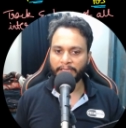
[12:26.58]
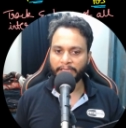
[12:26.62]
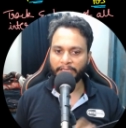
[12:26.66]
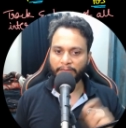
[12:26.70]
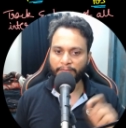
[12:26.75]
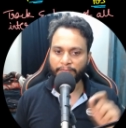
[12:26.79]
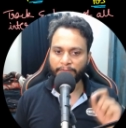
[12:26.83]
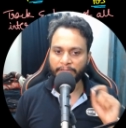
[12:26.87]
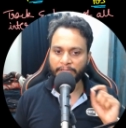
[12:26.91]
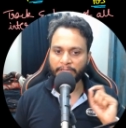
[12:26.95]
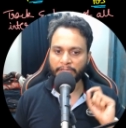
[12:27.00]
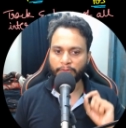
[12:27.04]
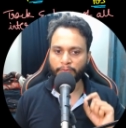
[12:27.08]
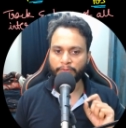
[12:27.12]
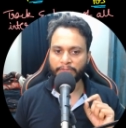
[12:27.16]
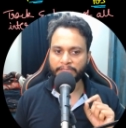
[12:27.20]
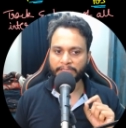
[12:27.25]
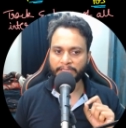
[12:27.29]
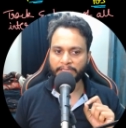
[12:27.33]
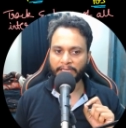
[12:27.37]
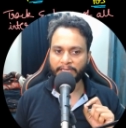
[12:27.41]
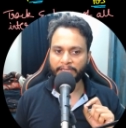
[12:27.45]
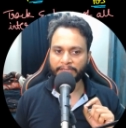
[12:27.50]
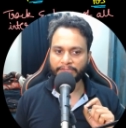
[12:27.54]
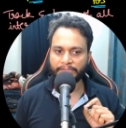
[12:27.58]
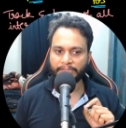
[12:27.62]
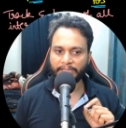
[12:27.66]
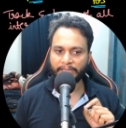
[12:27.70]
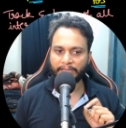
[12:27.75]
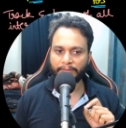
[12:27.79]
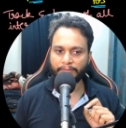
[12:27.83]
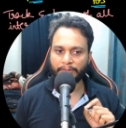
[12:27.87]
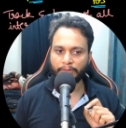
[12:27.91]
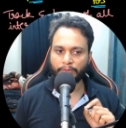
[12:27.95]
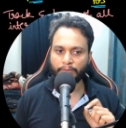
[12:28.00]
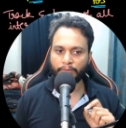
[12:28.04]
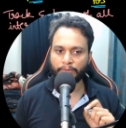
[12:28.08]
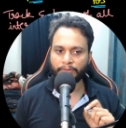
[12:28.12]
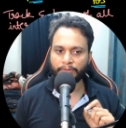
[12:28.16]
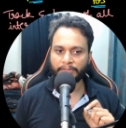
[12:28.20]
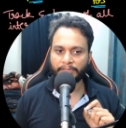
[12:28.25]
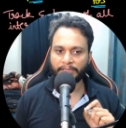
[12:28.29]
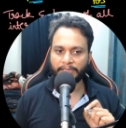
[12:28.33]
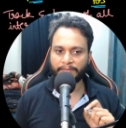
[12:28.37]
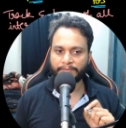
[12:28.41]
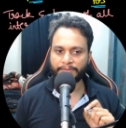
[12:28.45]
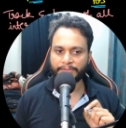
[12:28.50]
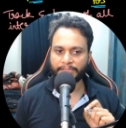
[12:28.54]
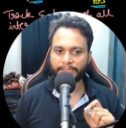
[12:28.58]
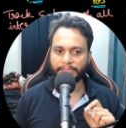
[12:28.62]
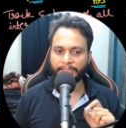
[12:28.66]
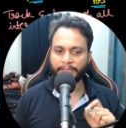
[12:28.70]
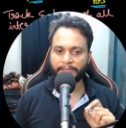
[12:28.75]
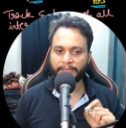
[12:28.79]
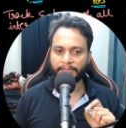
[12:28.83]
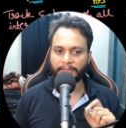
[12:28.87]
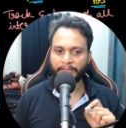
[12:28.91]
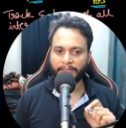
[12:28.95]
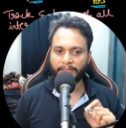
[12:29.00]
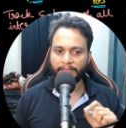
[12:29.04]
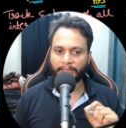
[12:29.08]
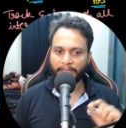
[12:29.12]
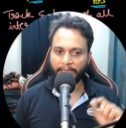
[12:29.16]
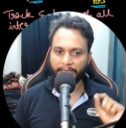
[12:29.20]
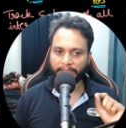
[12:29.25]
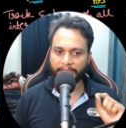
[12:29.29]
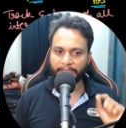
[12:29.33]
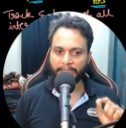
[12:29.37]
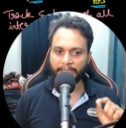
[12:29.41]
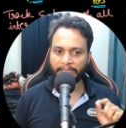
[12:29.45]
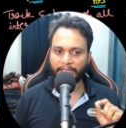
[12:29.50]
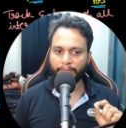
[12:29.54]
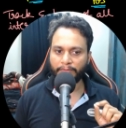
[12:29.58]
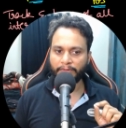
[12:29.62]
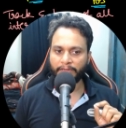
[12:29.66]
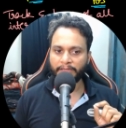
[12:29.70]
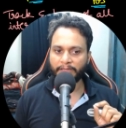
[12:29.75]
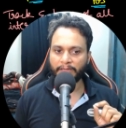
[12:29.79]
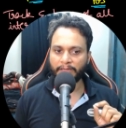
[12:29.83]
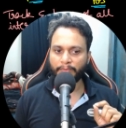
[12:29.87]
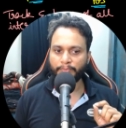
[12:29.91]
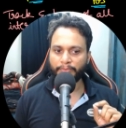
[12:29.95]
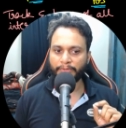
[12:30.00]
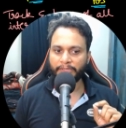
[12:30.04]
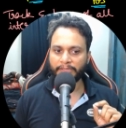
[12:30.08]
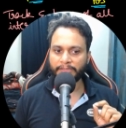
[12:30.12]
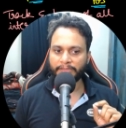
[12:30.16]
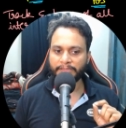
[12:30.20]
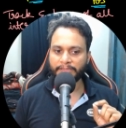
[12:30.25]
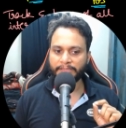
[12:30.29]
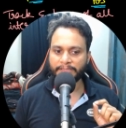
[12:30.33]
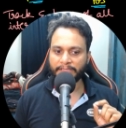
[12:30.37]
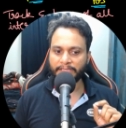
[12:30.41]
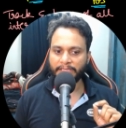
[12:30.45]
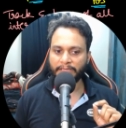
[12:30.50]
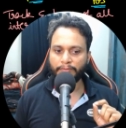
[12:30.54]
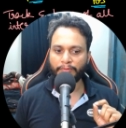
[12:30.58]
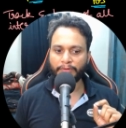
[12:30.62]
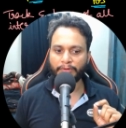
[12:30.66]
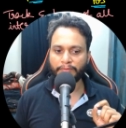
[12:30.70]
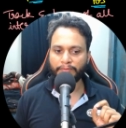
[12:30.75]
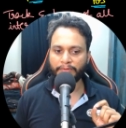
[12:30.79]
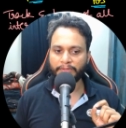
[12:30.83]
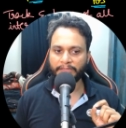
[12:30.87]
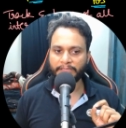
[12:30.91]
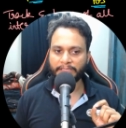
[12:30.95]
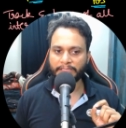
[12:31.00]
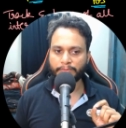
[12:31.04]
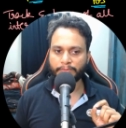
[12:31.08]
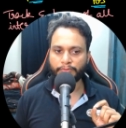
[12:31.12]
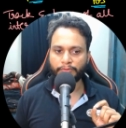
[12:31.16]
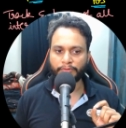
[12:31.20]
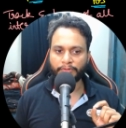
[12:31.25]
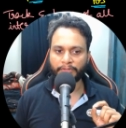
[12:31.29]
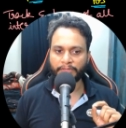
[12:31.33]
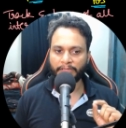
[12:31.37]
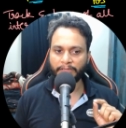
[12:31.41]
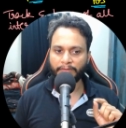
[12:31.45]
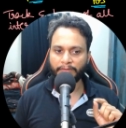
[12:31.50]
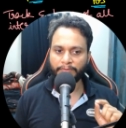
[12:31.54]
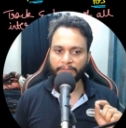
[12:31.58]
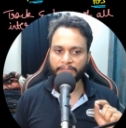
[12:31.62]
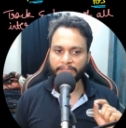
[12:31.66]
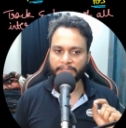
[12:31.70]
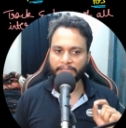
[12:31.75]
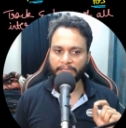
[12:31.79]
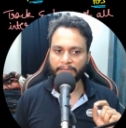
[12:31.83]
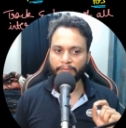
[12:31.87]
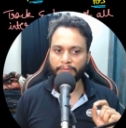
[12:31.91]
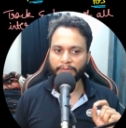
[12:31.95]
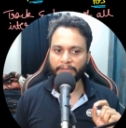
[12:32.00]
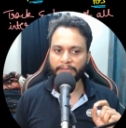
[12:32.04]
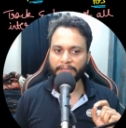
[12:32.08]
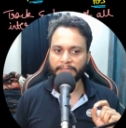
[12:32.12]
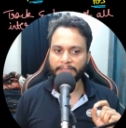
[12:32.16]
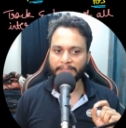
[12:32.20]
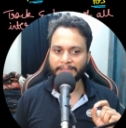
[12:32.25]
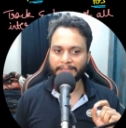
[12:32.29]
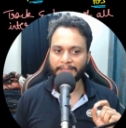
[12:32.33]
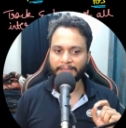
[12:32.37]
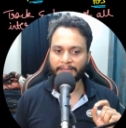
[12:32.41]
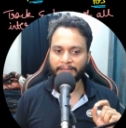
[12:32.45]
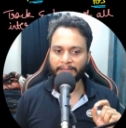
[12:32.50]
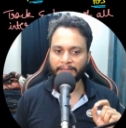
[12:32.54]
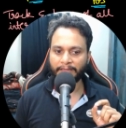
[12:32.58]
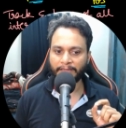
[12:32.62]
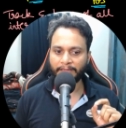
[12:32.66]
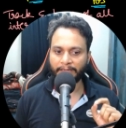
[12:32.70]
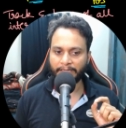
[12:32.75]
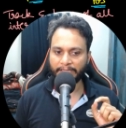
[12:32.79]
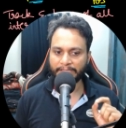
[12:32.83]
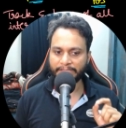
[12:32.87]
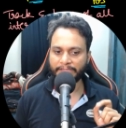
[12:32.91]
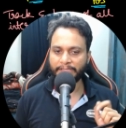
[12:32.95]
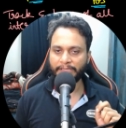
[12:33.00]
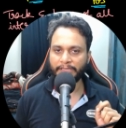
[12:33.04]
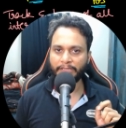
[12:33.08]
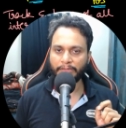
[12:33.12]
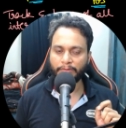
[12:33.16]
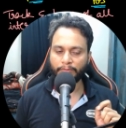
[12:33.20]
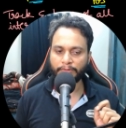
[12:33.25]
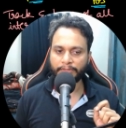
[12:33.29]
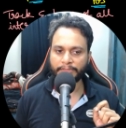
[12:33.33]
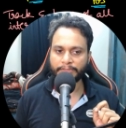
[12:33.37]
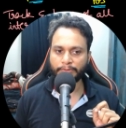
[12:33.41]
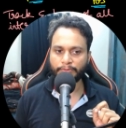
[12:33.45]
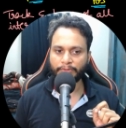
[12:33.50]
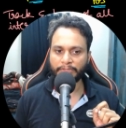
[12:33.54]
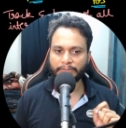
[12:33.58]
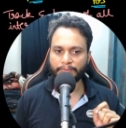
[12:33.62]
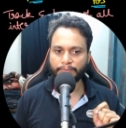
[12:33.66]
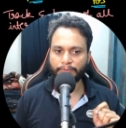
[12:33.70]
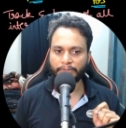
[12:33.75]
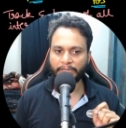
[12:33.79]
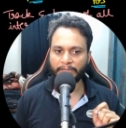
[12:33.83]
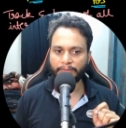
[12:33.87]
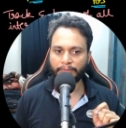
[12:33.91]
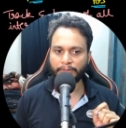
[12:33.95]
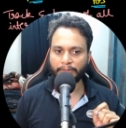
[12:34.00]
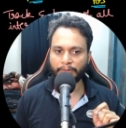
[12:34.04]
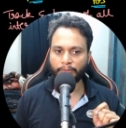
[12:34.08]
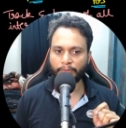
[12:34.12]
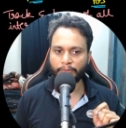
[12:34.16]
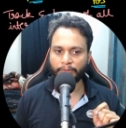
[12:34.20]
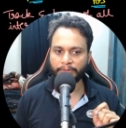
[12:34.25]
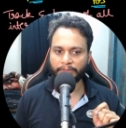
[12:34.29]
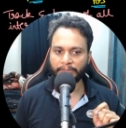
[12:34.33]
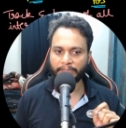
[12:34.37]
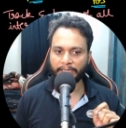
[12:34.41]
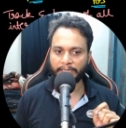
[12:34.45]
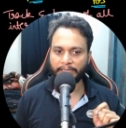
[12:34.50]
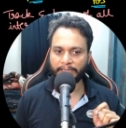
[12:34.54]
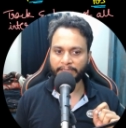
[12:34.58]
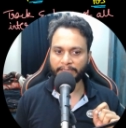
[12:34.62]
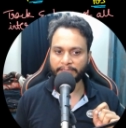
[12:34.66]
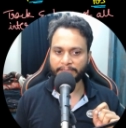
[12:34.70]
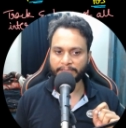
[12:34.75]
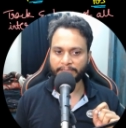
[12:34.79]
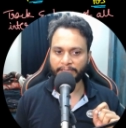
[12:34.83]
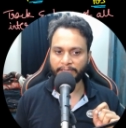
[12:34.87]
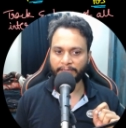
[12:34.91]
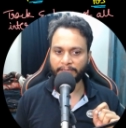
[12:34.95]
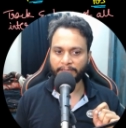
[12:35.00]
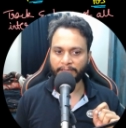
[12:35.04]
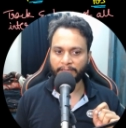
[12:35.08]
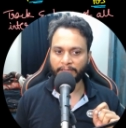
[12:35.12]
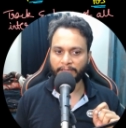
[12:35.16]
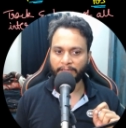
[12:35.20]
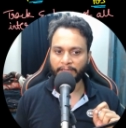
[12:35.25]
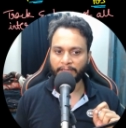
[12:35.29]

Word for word: If E2 is larger, I will go on the left side. Again, I will compare this E1 with S4. If this E1 is less than equals to S4, I will go on the right hand side.